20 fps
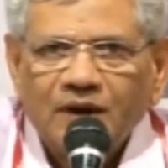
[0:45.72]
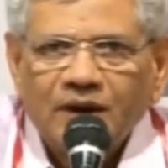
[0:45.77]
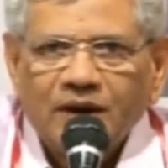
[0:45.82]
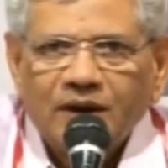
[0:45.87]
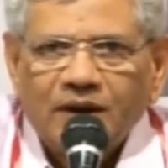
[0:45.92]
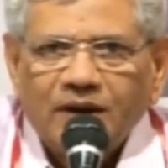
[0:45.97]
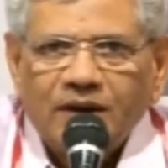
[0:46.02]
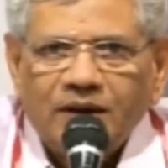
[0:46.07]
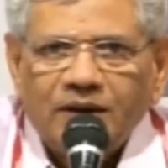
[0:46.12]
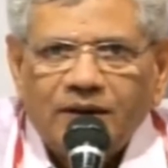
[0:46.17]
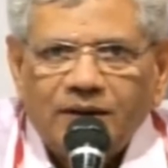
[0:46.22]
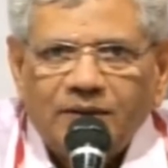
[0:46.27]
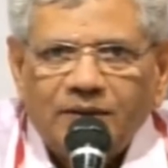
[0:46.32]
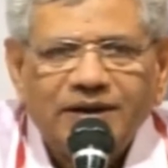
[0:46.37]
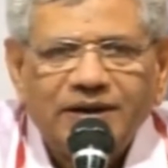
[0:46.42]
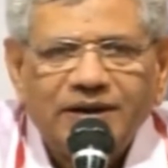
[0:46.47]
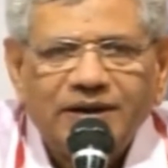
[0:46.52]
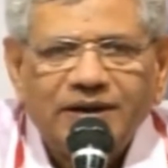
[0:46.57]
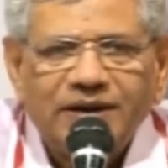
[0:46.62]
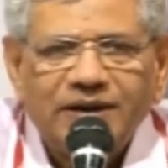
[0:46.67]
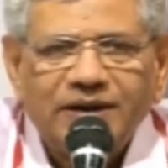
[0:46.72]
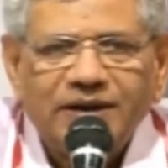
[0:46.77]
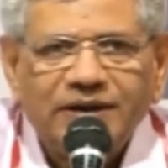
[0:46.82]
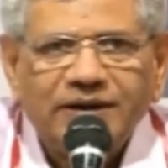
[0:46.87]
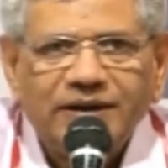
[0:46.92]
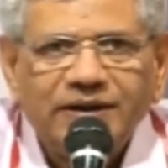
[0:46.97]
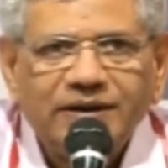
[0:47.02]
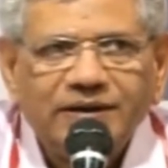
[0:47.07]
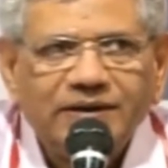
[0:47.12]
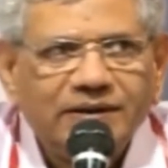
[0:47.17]
earlier, there was
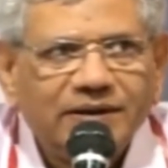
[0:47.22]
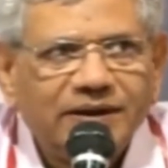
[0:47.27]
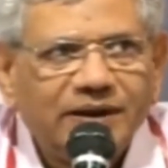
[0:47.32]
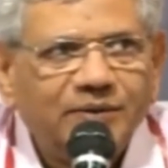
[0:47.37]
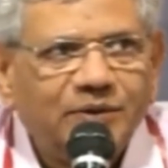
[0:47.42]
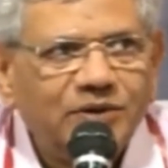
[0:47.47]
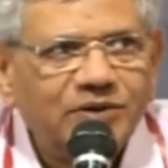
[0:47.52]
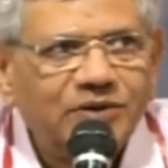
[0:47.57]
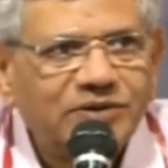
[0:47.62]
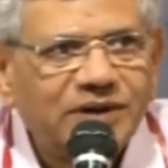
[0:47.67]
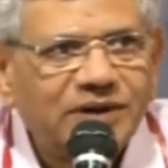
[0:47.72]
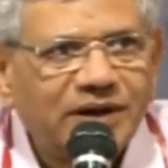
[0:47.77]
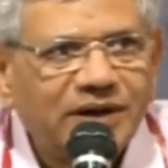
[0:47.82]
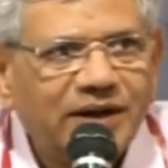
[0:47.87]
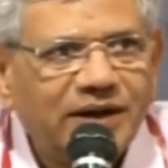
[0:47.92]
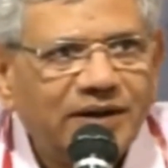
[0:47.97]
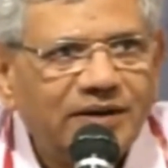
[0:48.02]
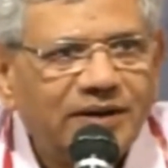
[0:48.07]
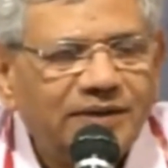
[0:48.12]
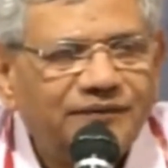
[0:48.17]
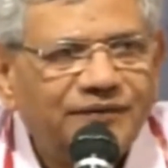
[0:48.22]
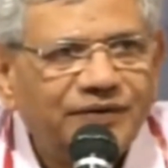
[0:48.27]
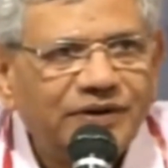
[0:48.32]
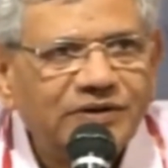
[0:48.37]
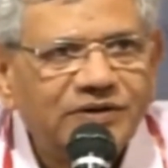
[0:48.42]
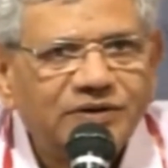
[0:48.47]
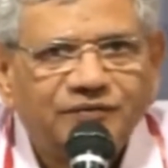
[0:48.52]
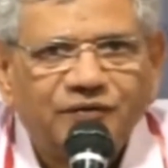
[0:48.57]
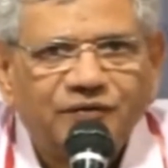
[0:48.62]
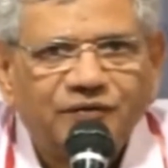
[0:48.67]
a difference of
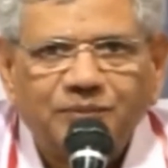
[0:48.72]
opinion.